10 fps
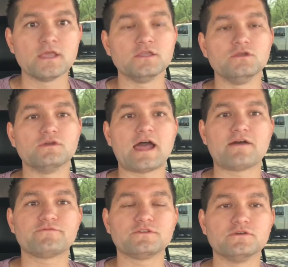You would
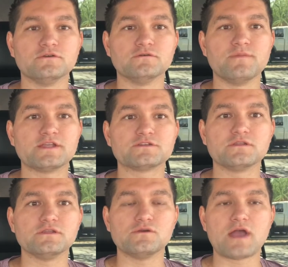have to make sure
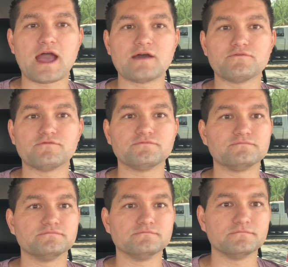that you have
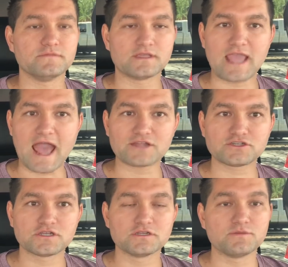the
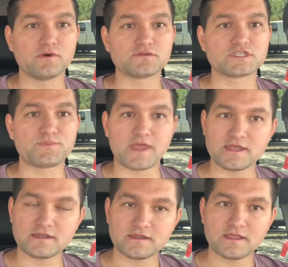cash to both
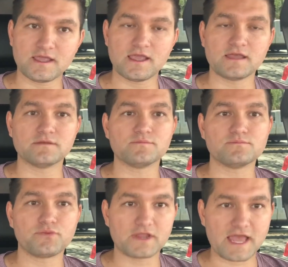spend and
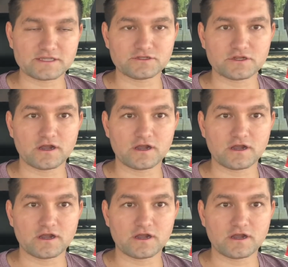put gas in your